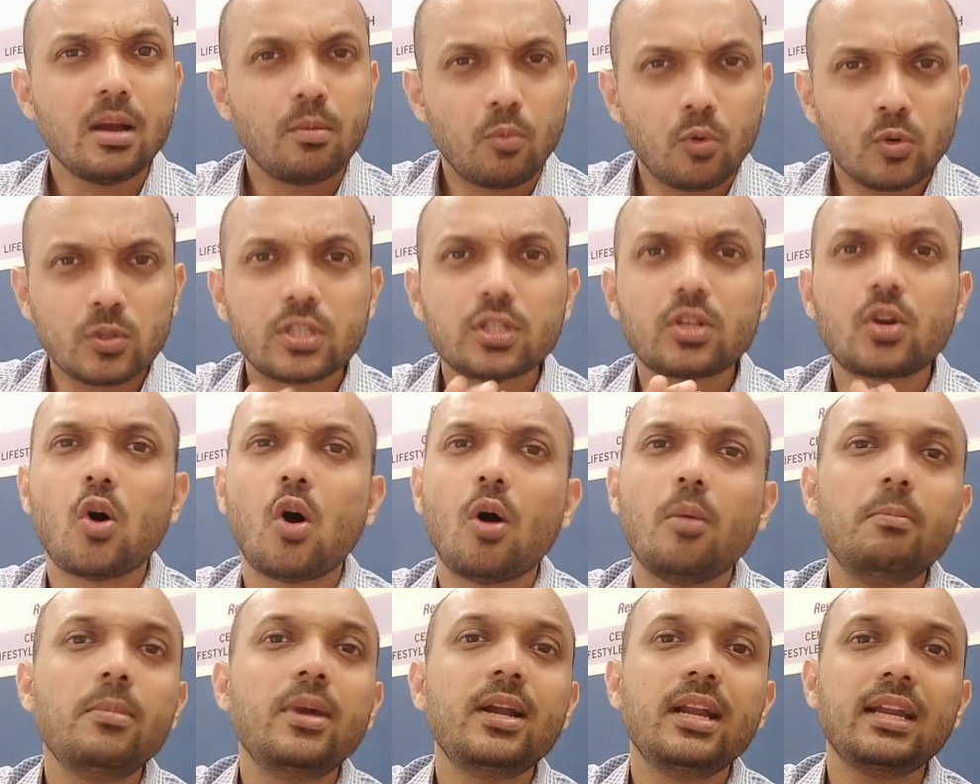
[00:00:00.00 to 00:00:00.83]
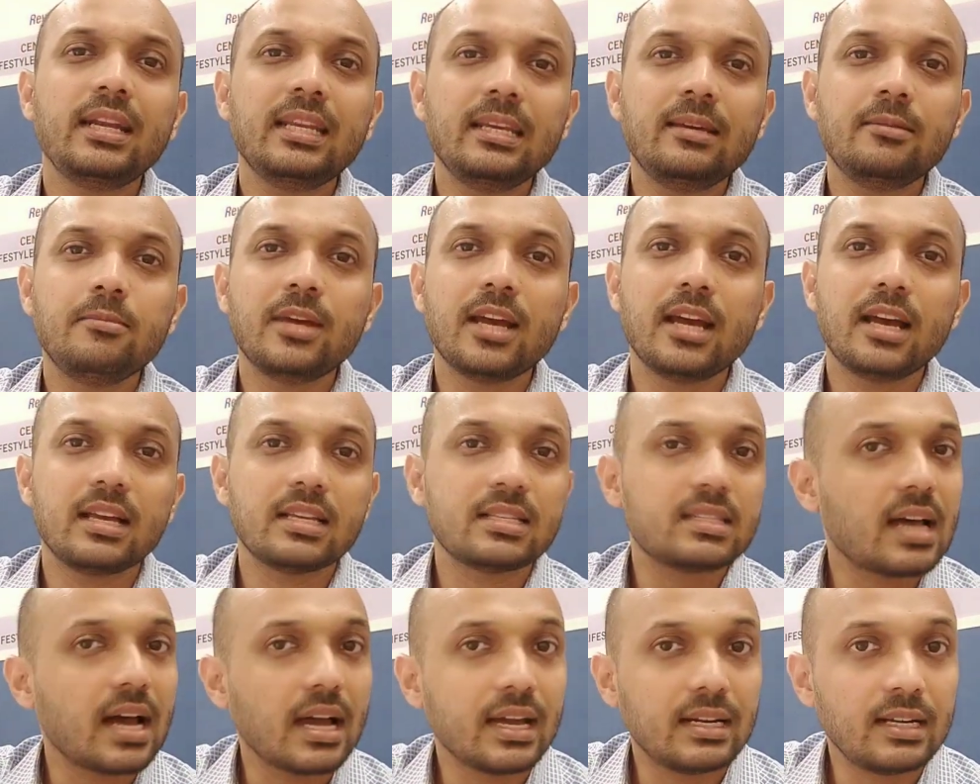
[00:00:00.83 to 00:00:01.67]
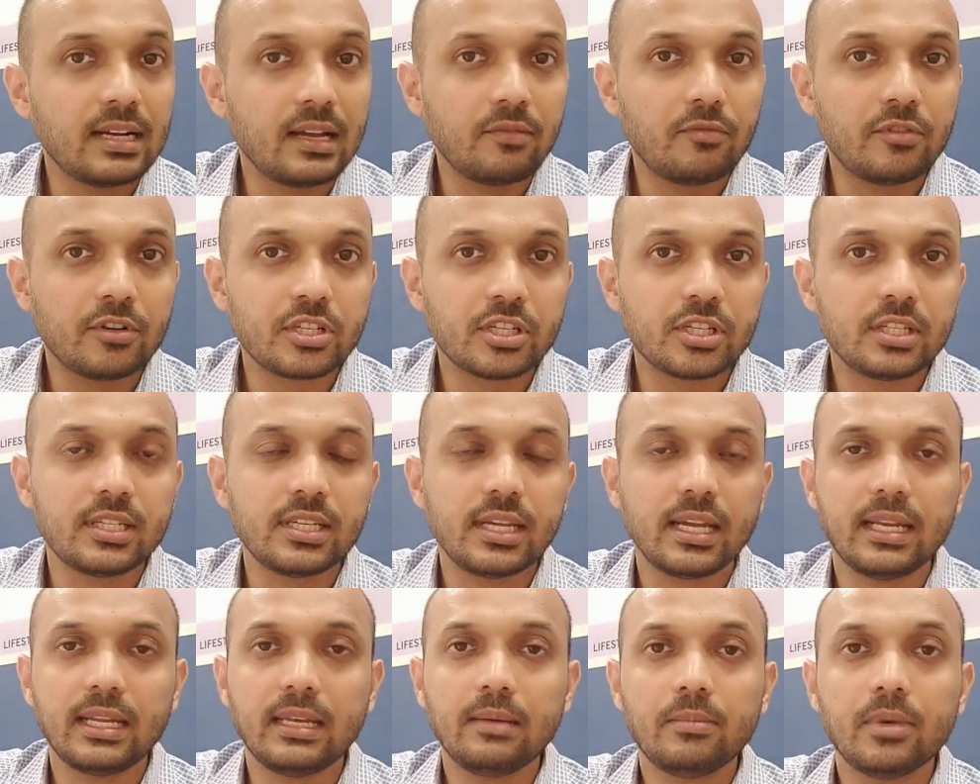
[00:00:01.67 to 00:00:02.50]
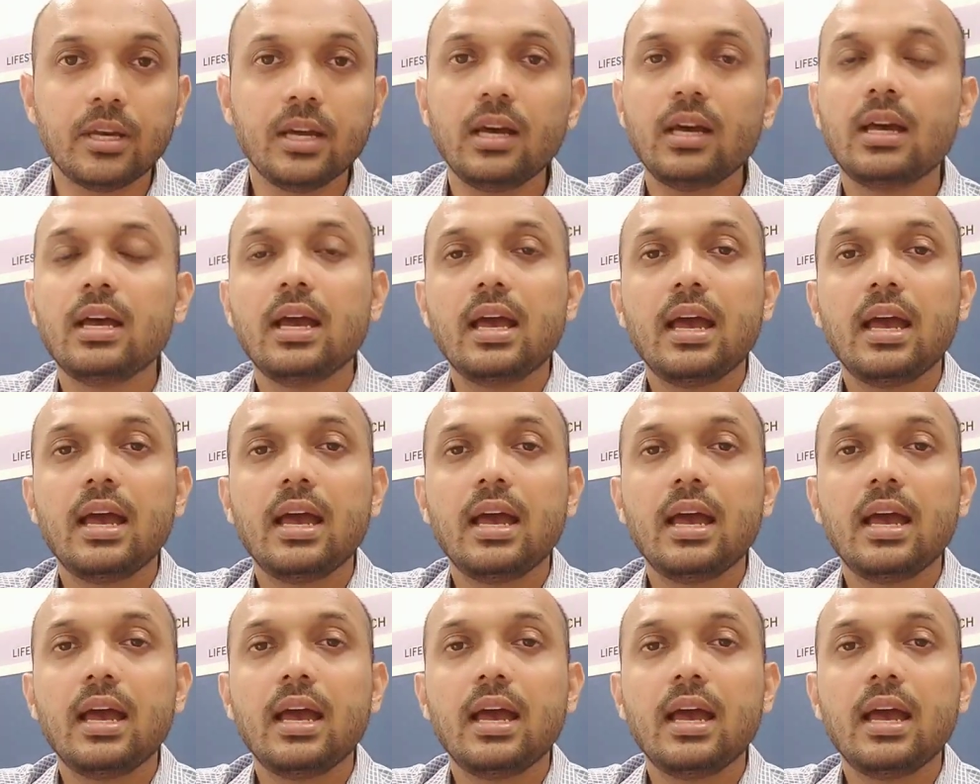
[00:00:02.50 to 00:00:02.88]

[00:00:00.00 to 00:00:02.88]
Most common anemia is the iron deficiency anemia.